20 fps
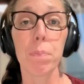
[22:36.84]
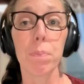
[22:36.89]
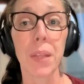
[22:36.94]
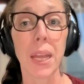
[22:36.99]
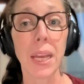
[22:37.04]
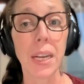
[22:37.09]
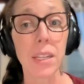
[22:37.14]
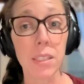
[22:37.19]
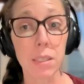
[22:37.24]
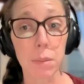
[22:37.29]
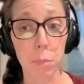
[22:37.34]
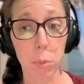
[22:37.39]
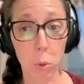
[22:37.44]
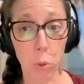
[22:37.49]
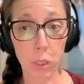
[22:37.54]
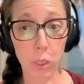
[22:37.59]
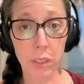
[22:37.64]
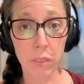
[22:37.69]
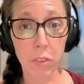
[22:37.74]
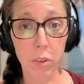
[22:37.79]
That is
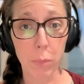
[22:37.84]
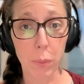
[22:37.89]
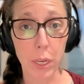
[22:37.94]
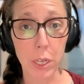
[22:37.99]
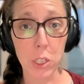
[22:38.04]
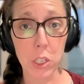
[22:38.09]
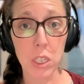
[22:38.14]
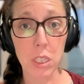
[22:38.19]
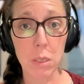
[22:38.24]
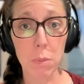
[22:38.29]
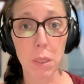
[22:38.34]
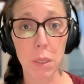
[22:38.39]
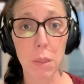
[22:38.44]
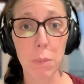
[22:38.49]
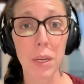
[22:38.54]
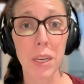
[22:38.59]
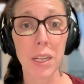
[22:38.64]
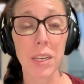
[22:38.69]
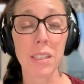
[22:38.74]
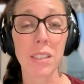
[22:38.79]
important information to me,
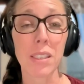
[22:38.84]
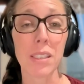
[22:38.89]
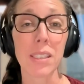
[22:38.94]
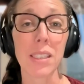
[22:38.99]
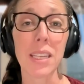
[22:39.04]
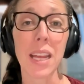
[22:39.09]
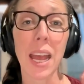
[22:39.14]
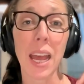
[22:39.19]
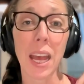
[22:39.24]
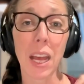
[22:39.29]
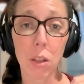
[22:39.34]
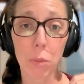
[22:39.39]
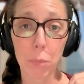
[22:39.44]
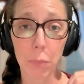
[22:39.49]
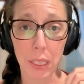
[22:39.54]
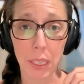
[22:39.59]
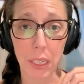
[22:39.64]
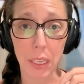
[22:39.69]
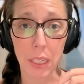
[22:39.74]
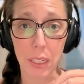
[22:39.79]
but it doesn't tell
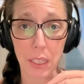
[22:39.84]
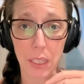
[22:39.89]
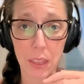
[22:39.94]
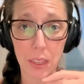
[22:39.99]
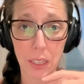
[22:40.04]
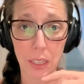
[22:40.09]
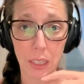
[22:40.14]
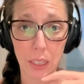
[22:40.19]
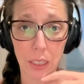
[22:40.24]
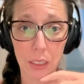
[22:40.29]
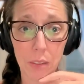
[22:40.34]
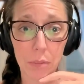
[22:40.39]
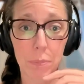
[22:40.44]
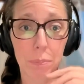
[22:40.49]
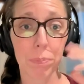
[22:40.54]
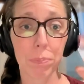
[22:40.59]
me anything.